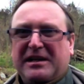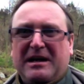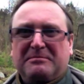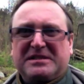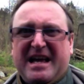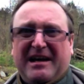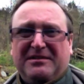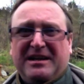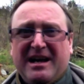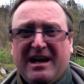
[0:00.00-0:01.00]
to come
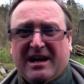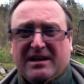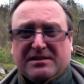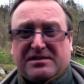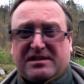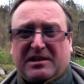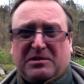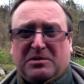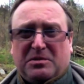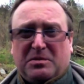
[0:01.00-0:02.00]
down
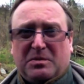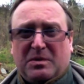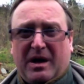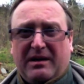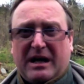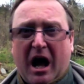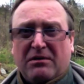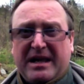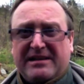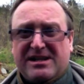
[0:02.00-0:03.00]
so
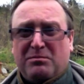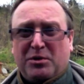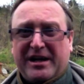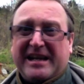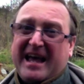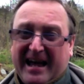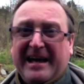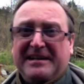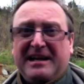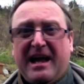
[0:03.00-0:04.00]
I'll get done what I
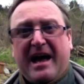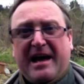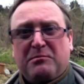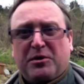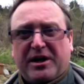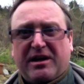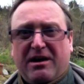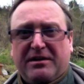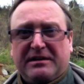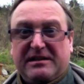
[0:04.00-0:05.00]
can and what I
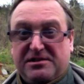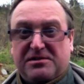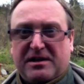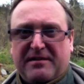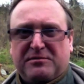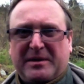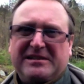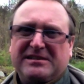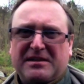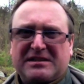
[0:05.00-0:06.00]
can't is just going to have to
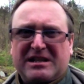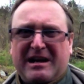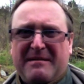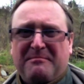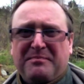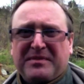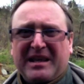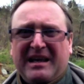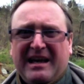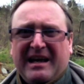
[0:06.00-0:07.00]
wait another time
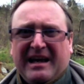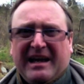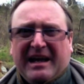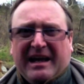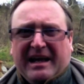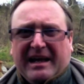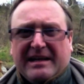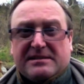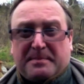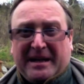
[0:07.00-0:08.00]

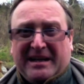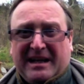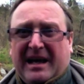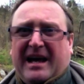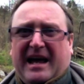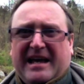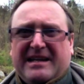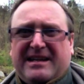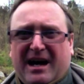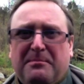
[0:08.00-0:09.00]
it's been a
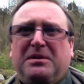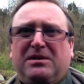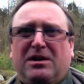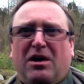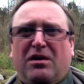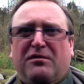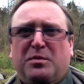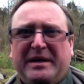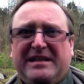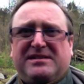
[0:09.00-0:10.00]
couple
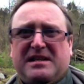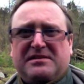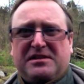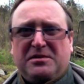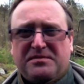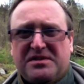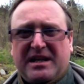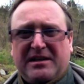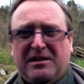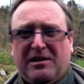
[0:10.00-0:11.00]
of weeks since you've
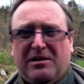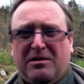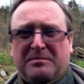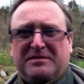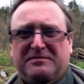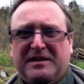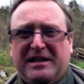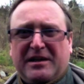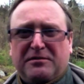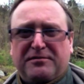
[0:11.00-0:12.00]
seen an allotment
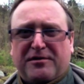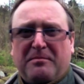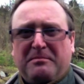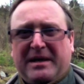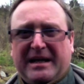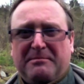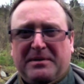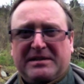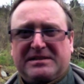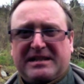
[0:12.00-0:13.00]
video from me
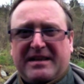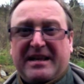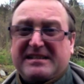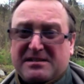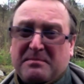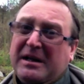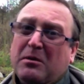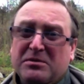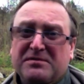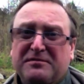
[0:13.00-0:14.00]
but uh, that doesn't mean
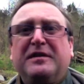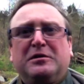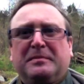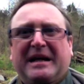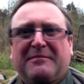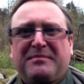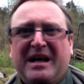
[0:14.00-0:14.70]
I wasn't filming